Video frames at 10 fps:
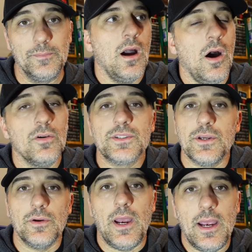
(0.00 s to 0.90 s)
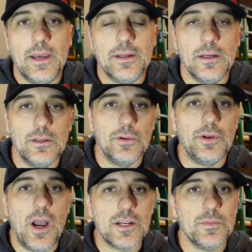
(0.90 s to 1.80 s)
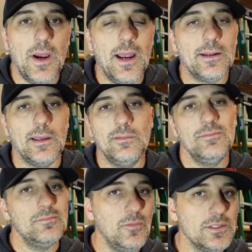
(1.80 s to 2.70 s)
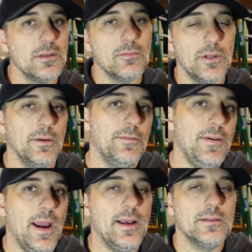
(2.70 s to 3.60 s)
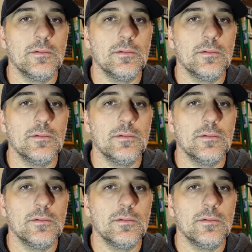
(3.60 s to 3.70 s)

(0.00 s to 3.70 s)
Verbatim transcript: I also had a little notchback that wasn't really fast.